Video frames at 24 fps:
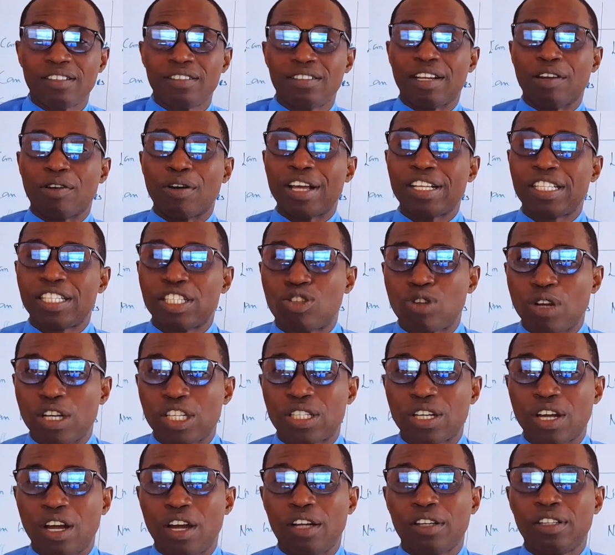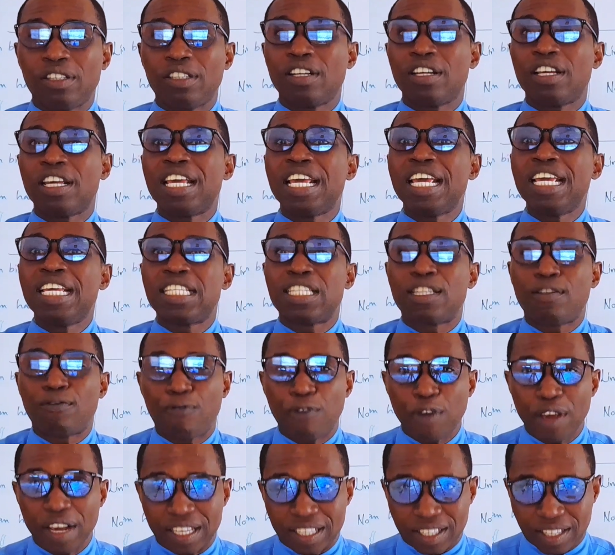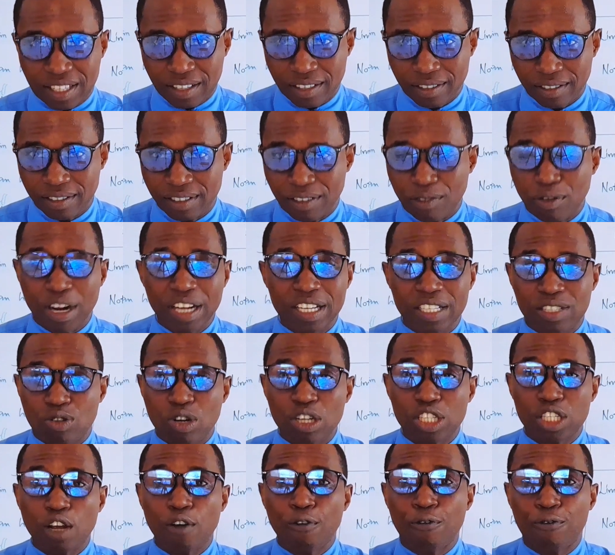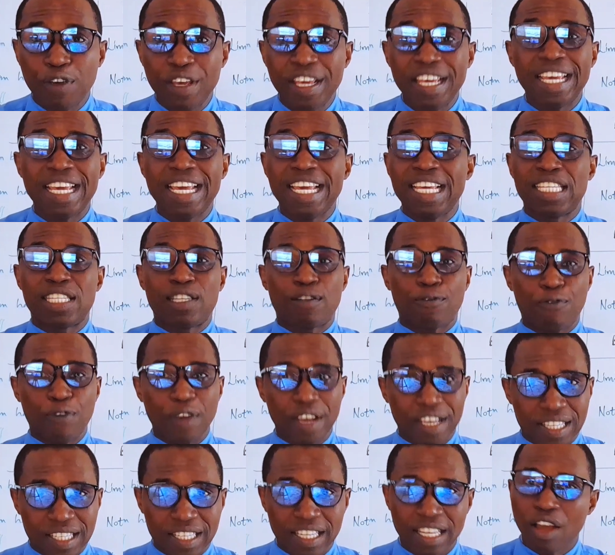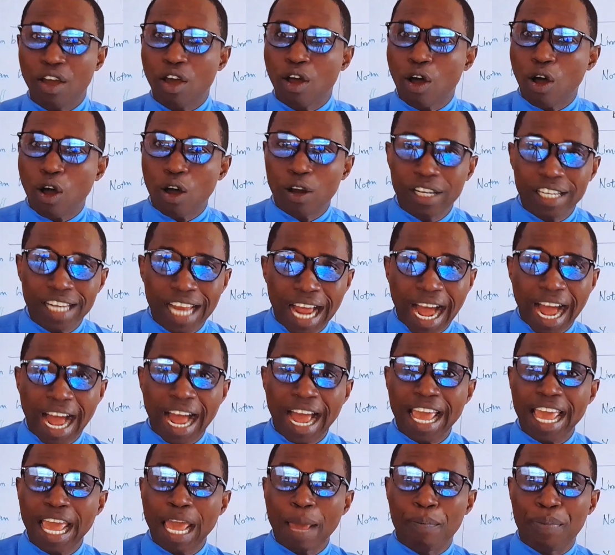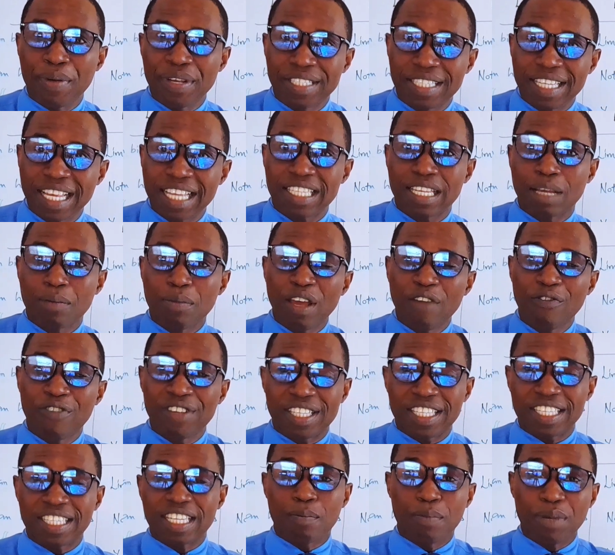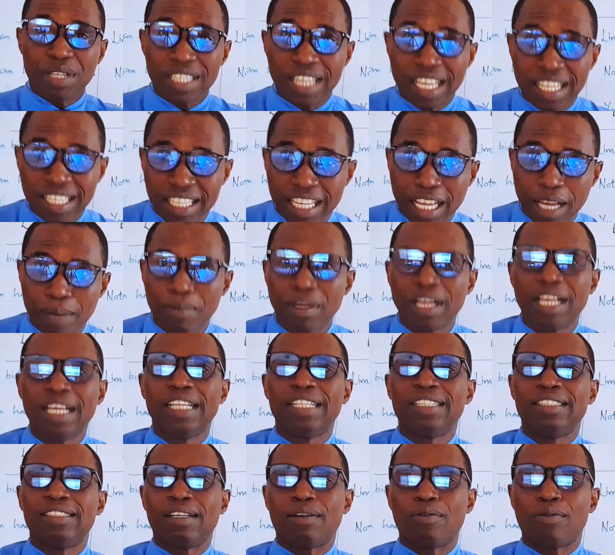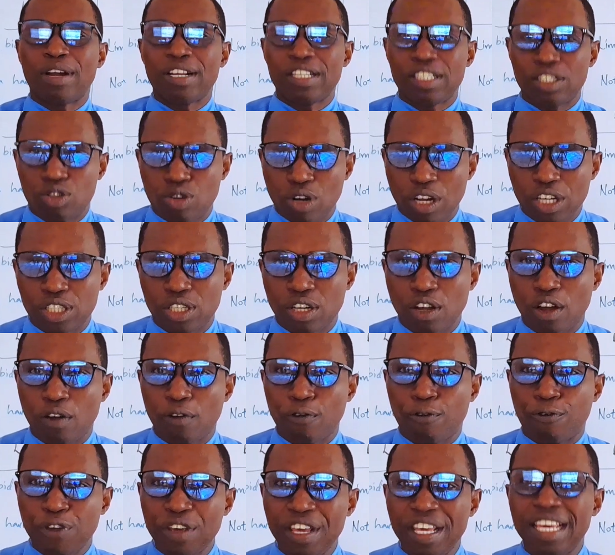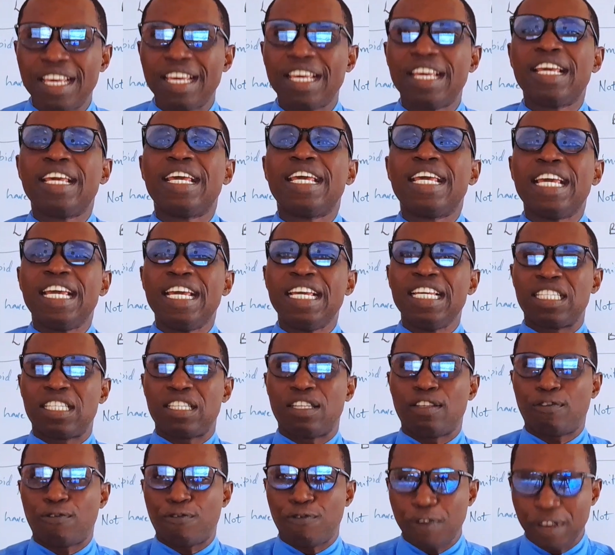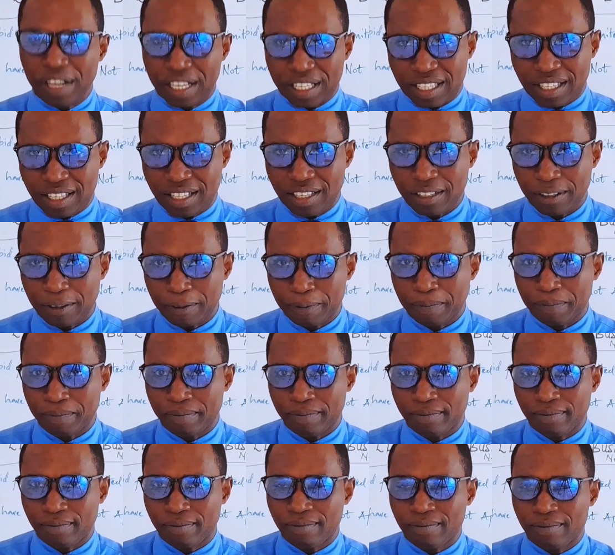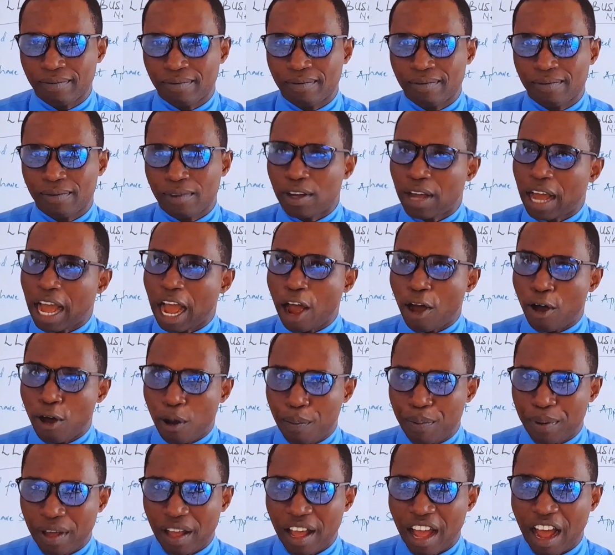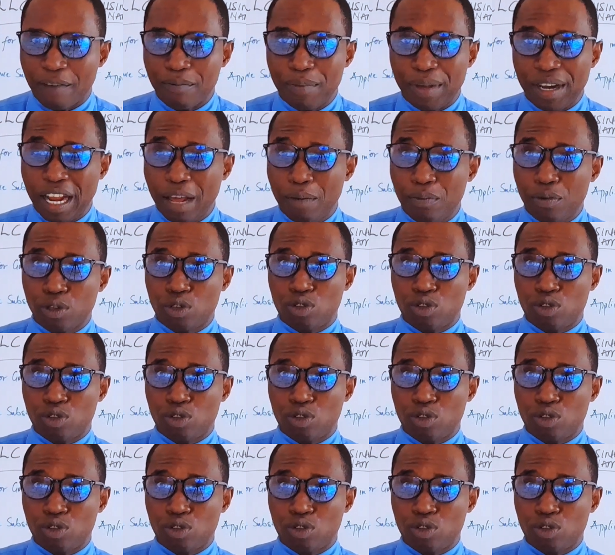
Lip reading: the registration is fixed. The registration fee is fixed under a business name. If it is a business name, the registration fee is fixed. I hope I've been able